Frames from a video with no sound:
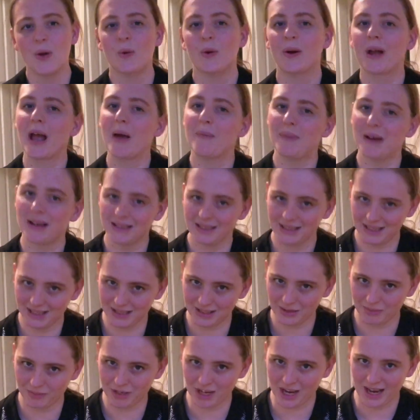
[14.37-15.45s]
we'll get back to this
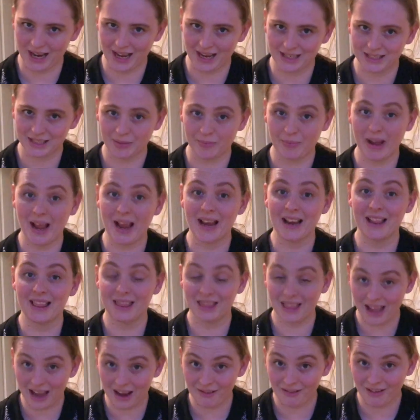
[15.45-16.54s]
subject later, but in
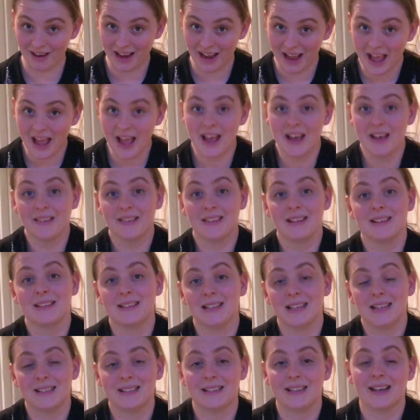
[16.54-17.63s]
theory
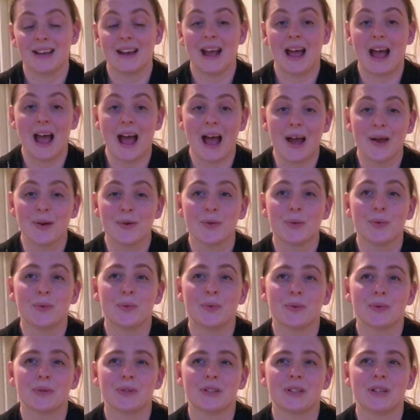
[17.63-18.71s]
this is an
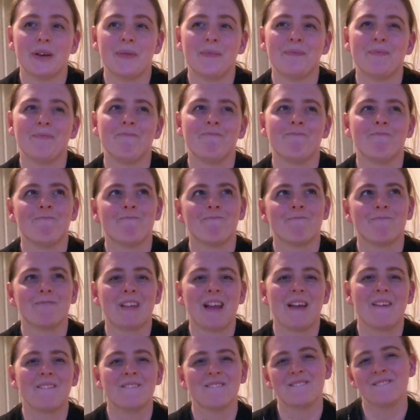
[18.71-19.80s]
adult
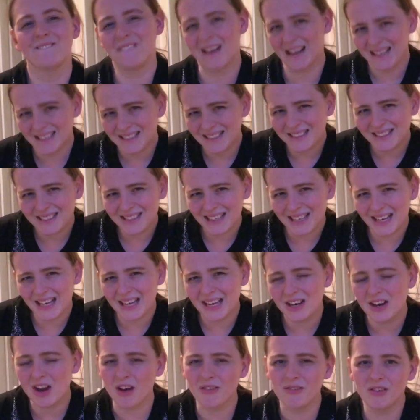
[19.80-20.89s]

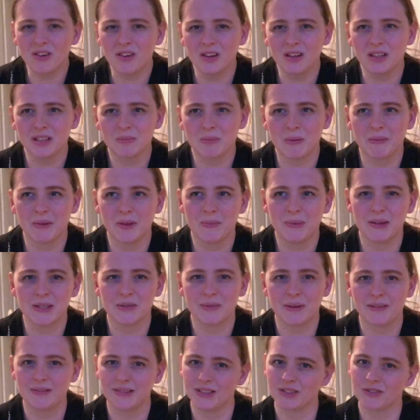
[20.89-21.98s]
fantasy novel. It's probably the best
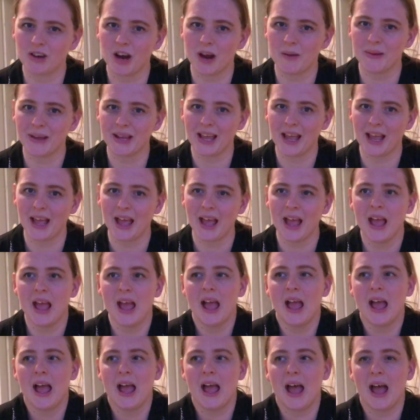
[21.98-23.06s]
way of describing it.
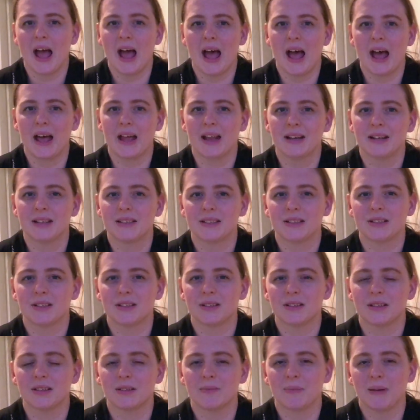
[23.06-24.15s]
And
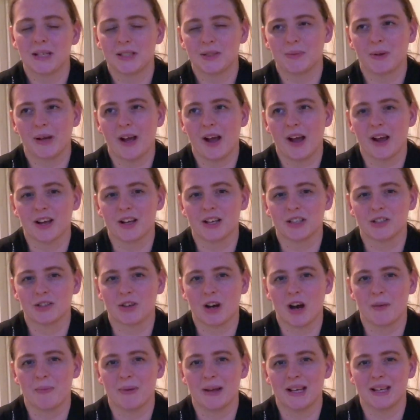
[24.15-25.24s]
the best way I could
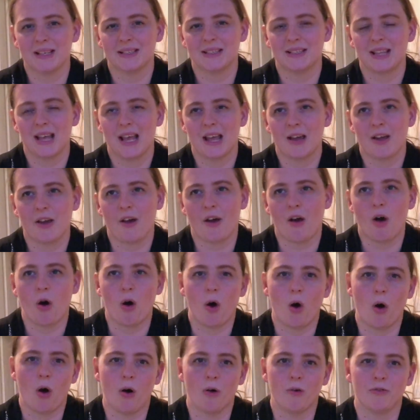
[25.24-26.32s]
describe it is think
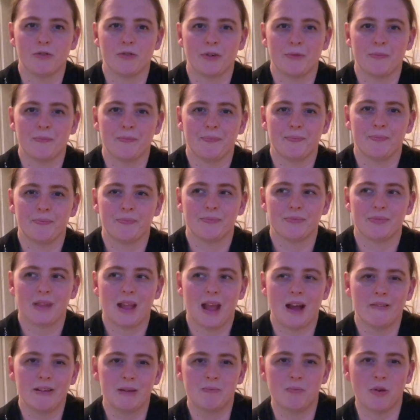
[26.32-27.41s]
of
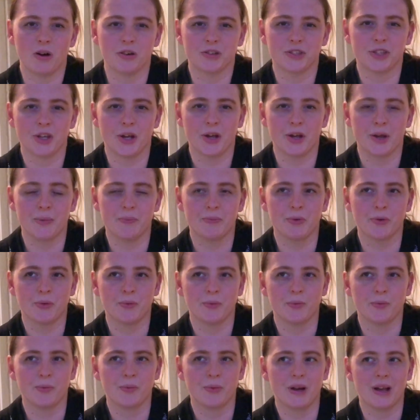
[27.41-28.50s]
Harry Potter but
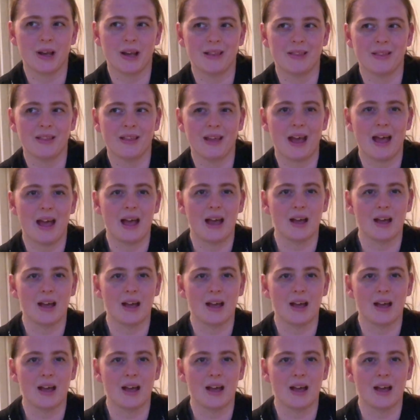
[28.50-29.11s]
with